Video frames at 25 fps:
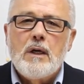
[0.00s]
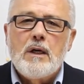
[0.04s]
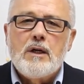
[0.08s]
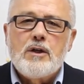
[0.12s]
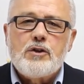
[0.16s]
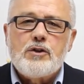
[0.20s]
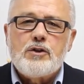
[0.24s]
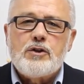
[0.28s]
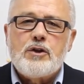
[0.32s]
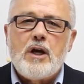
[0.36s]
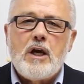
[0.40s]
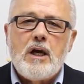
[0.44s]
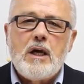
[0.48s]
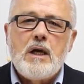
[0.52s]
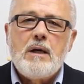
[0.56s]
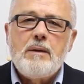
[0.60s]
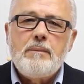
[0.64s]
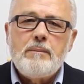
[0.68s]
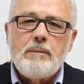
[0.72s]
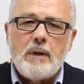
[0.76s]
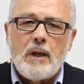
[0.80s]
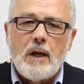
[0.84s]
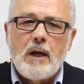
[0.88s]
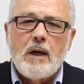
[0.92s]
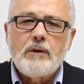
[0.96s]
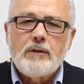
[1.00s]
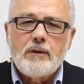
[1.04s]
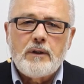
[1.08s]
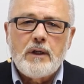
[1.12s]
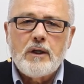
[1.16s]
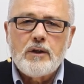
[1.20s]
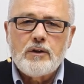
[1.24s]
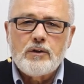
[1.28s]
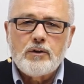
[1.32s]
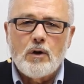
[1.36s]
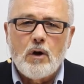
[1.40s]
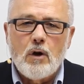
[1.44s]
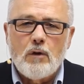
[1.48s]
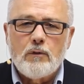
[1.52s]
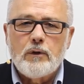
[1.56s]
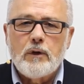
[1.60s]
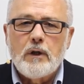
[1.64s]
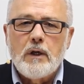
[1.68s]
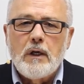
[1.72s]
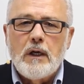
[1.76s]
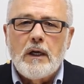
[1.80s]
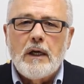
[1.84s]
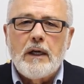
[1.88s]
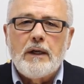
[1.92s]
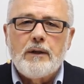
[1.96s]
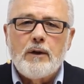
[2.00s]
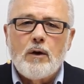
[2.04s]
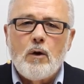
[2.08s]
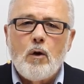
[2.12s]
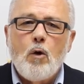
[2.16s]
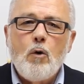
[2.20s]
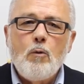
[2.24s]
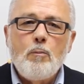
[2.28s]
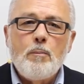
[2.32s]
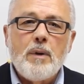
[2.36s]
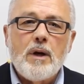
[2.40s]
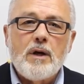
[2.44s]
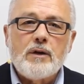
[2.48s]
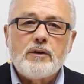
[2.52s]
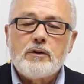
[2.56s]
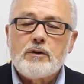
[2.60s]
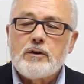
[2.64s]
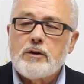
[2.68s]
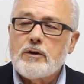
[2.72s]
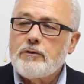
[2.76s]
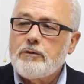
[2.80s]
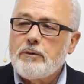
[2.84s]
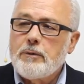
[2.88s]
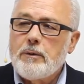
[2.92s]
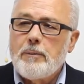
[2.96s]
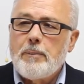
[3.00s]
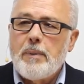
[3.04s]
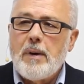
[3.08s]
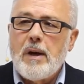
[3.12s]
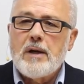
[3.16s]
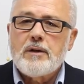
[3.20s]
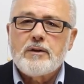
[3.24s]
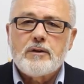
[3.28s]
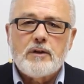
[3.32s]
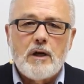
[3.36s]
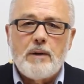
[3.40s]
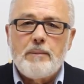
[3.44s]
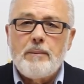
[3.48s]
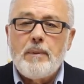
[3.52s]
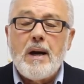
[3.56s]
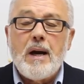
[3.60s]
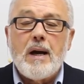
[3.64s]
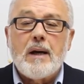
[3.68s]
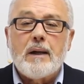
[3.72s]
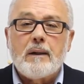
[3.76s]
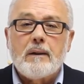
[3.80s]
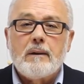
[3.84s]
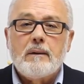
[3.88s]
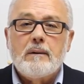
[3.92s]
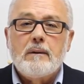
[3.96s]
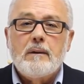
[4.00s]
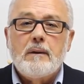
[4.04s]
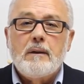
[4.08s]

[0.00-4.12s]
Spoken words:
Shame now takes over, and the old messages from the past come back.